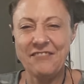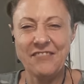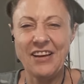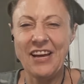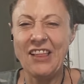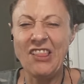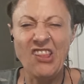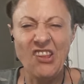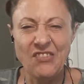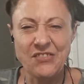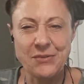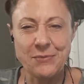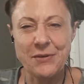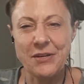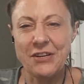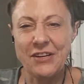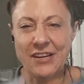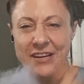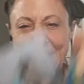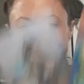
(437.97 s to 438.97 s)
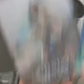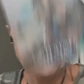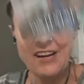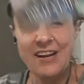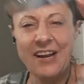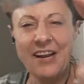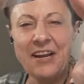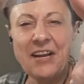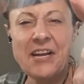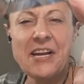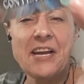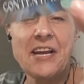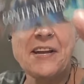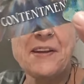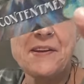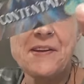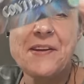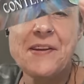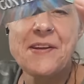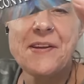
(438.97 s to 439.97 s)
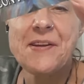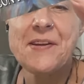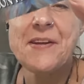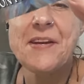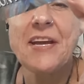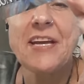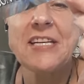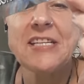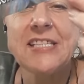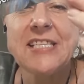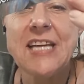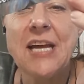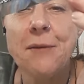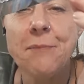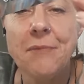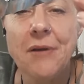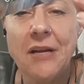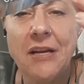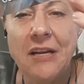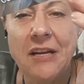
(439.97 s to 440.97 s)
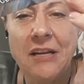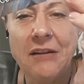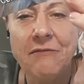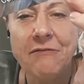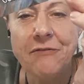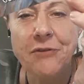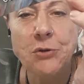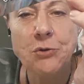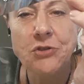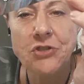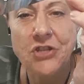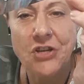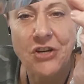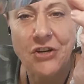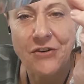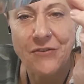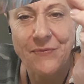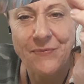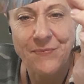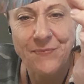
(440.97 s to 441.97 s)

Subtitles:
I love spirit. Contentment in future.